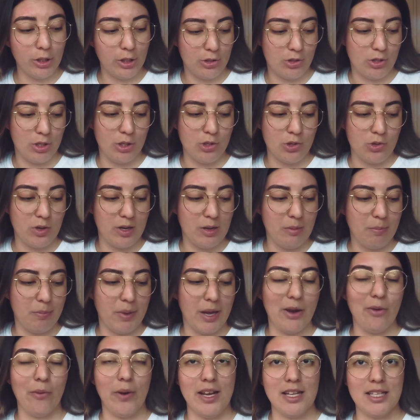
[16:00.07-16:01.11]
Children
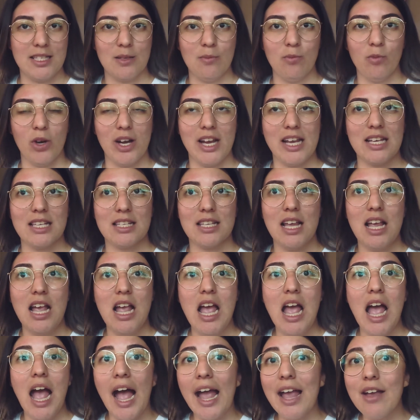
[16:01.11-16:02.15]
by Ransom Riggs.
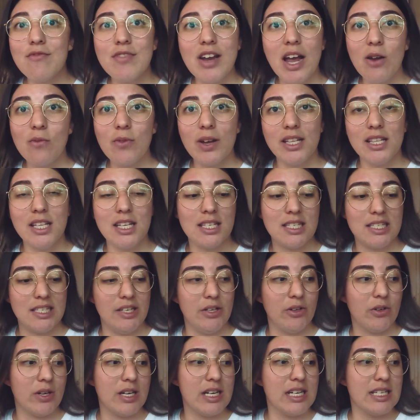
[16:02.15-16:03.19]
I have not read this
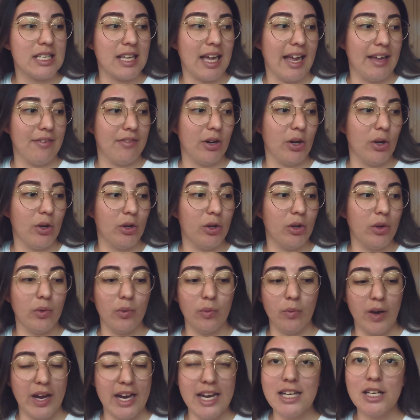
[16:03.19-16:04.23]
series. I've heard
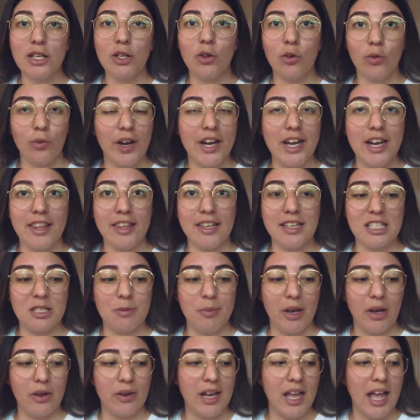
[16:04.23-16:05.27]
great, great things
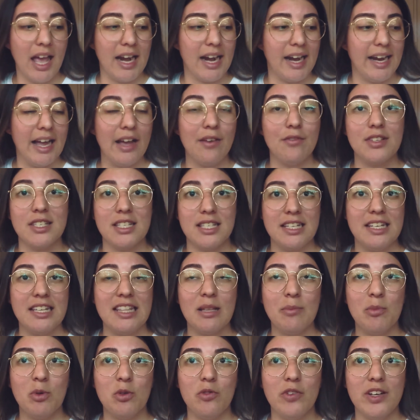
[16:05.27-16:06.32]
about it, and I have seen
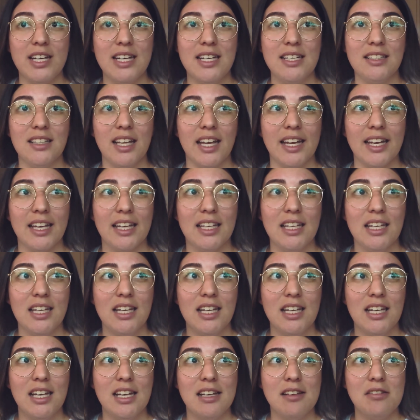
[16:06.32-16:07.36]
the movie like
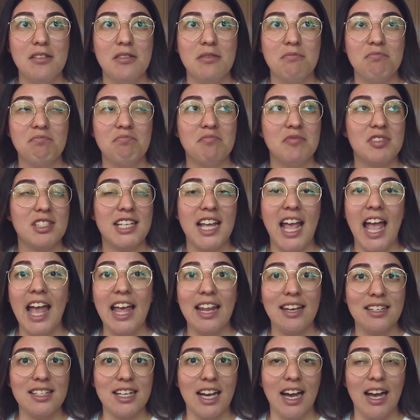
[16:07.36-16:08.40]

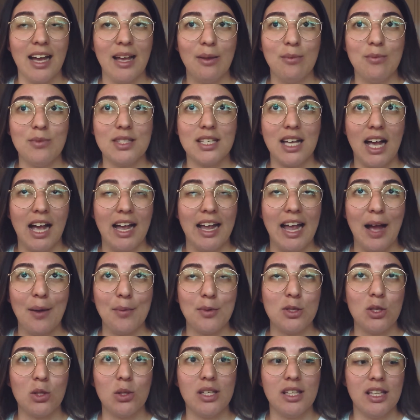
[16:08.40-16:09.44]
10 times. I
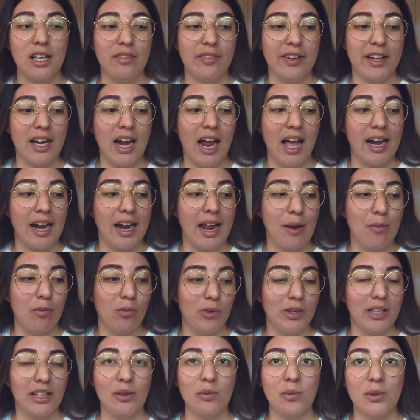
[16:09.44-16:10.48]
absolutely love it, and I'm
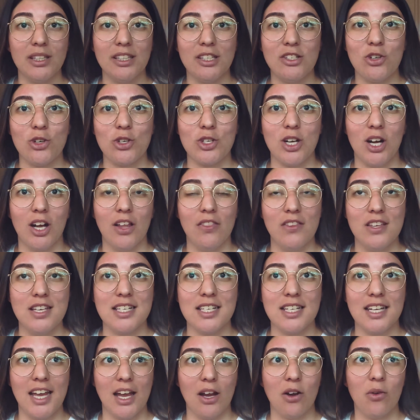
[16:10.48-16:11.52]
really, really just on this
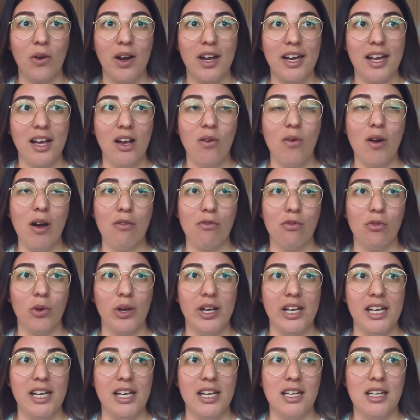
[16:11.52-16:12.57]
kick right now of
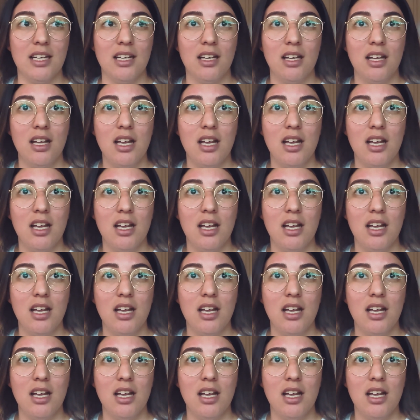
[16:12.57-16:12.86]
reading